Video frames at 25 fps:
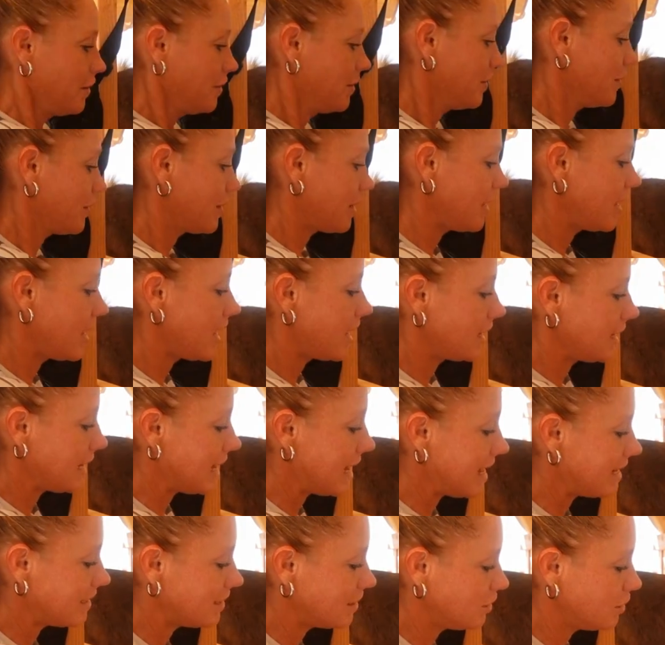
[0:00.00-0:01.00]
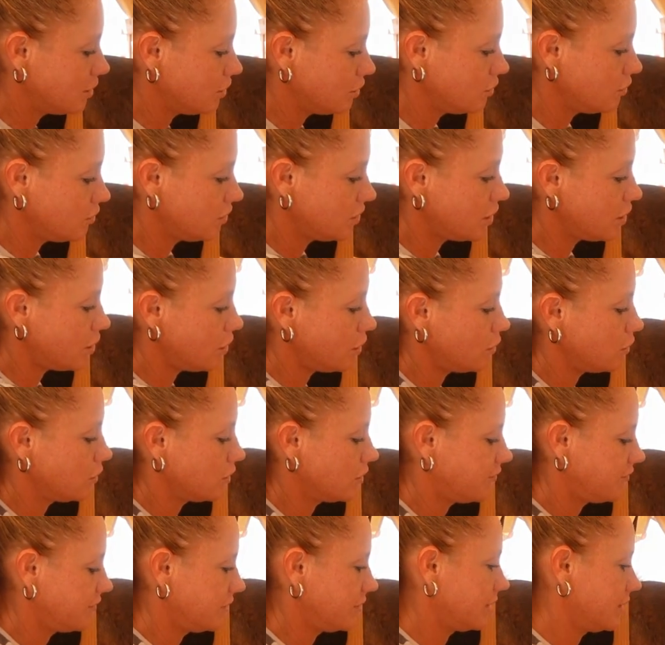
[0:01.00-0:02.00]
Okay, last two does
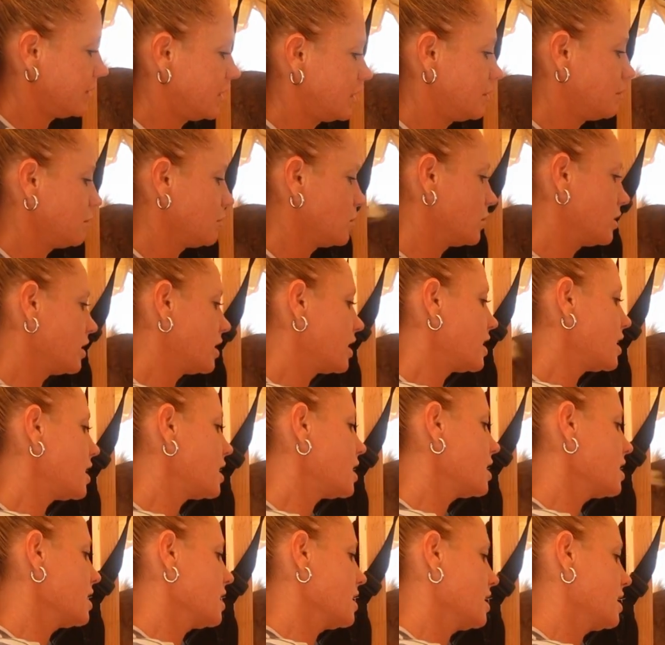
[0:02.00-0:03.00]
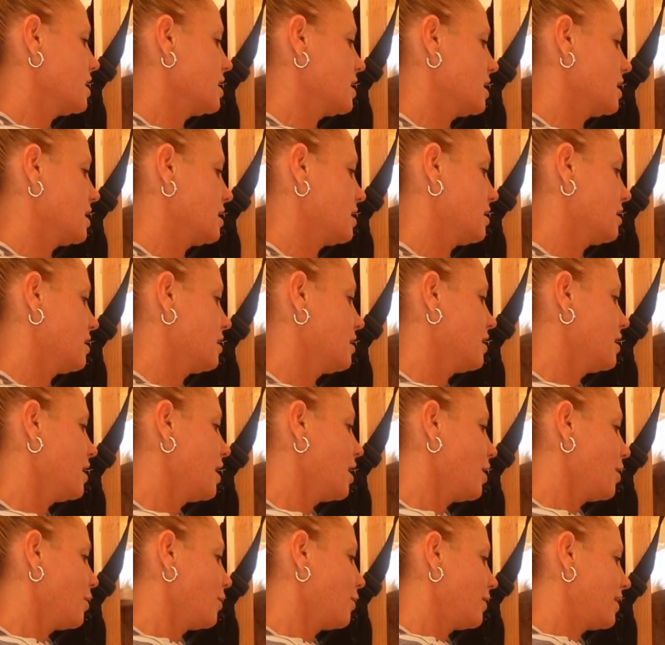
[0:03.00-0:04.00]
for this morning.
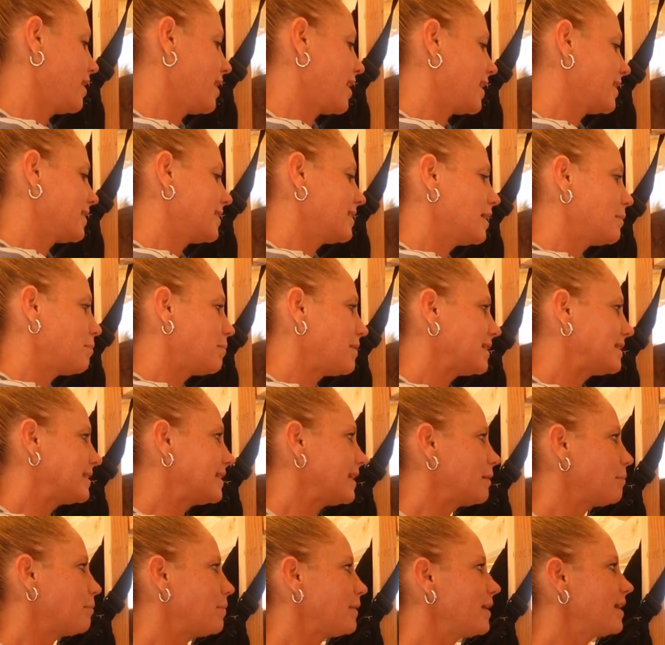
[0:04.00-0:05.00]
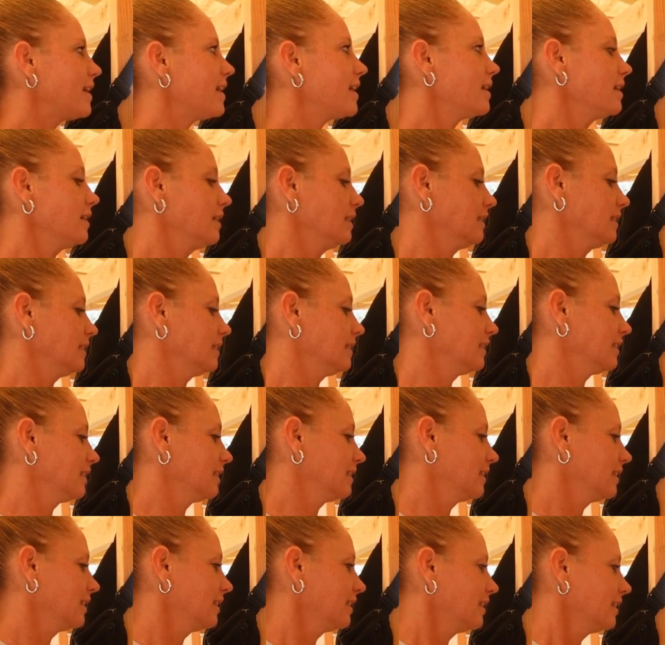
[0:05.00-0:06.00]
We got Tippy Tippy,
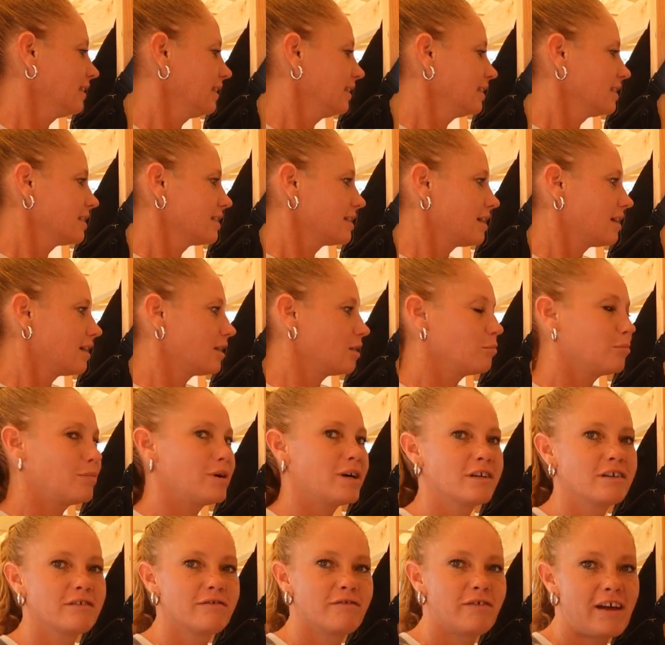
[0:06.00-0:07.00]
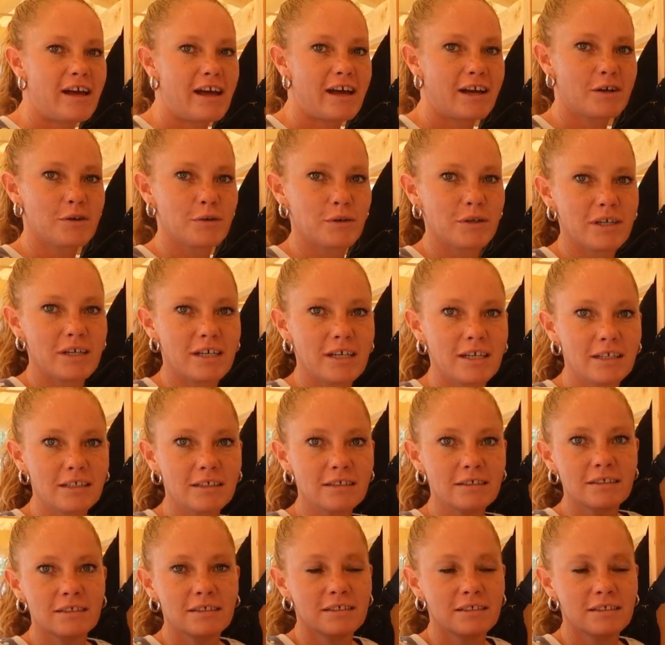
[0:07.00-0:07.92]
our butterfat queen.